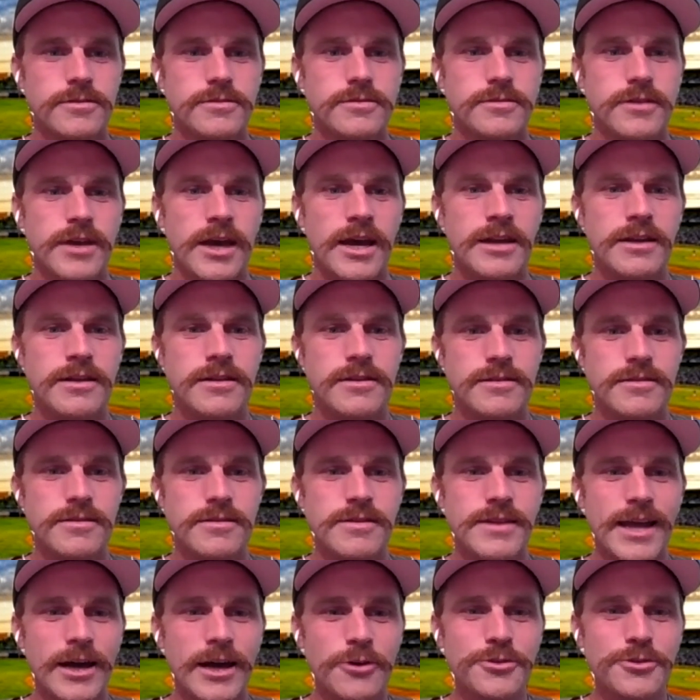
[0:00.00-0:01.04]
And
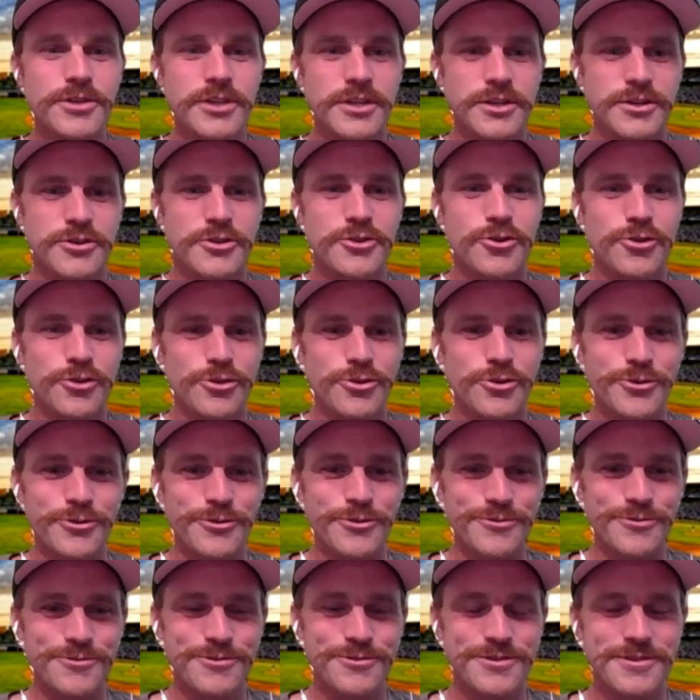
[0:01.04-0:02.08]
Nelson
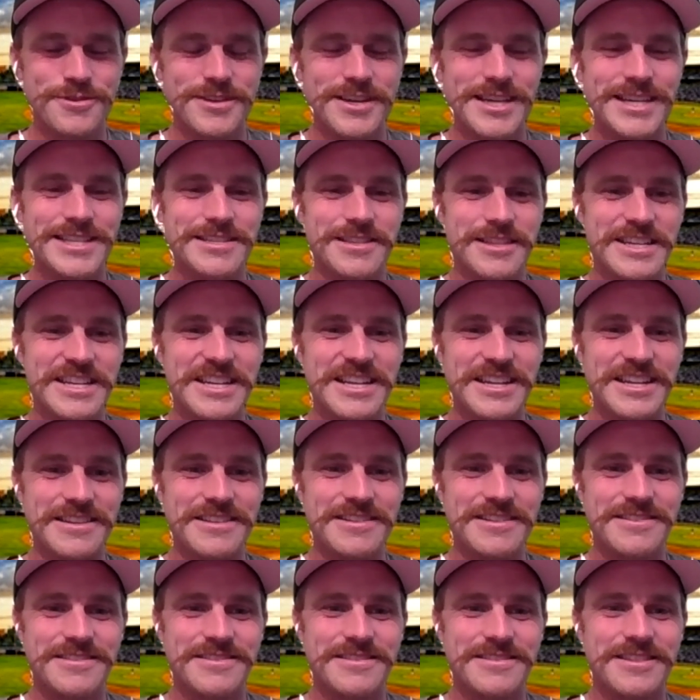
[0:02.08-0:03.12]
Cruz is
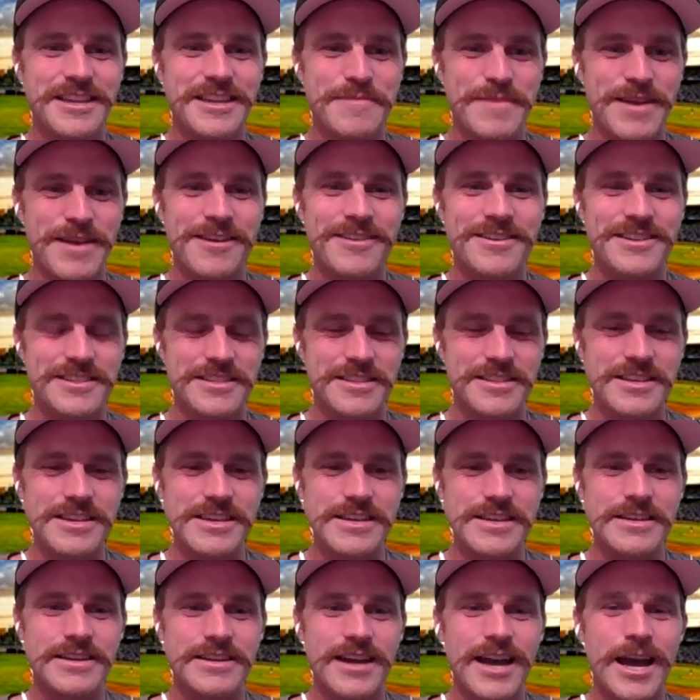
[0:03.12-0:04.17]
leading the American
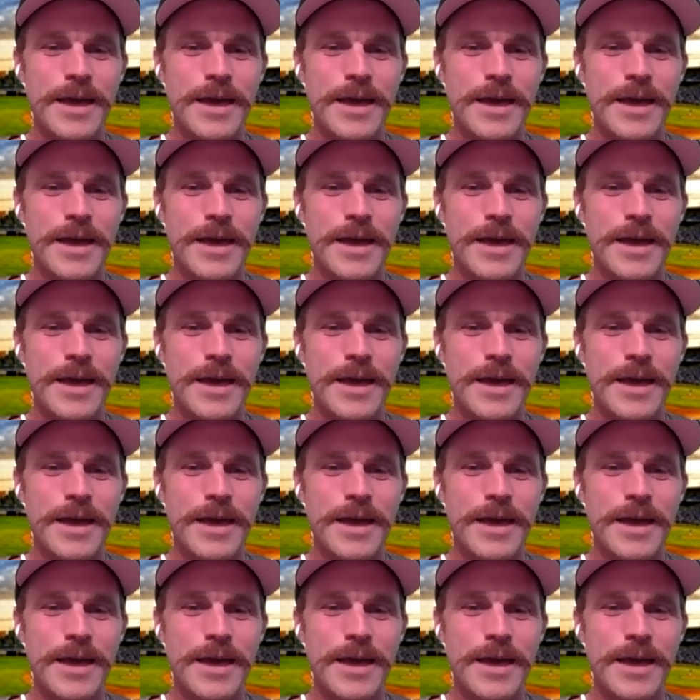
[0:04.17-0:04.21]
League.